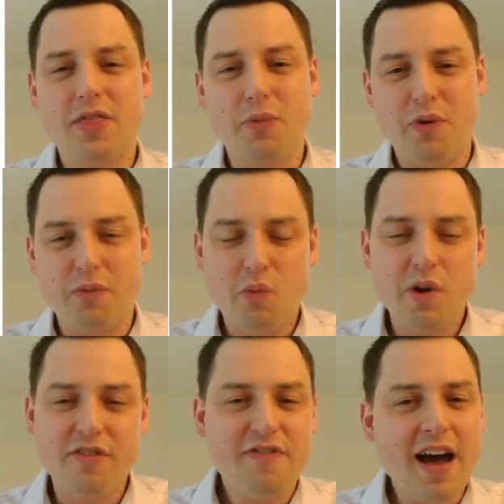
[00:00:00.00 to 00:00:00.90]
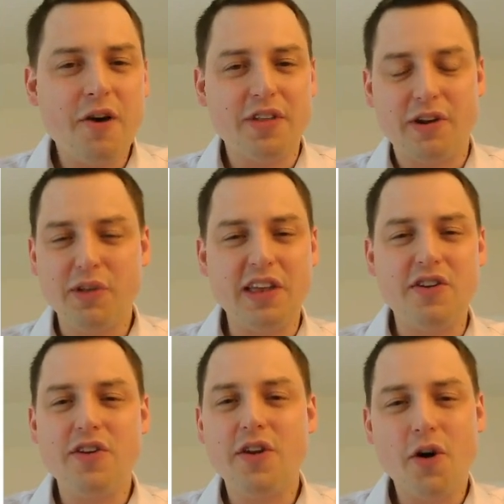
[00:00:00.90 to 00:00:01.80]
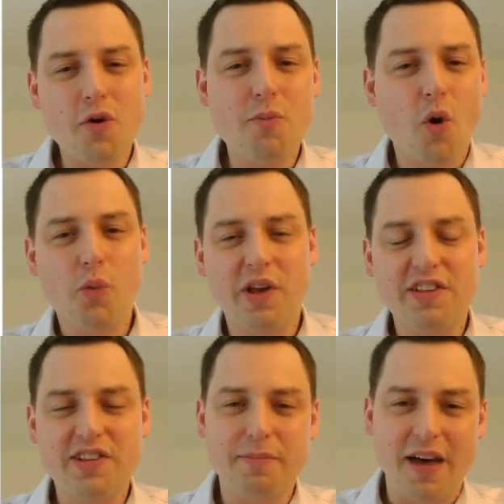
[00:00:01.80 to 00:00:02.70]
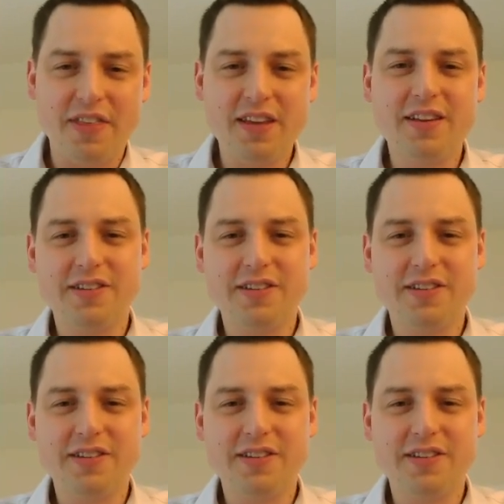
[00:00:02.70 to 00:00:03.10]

we found that really no more recent method,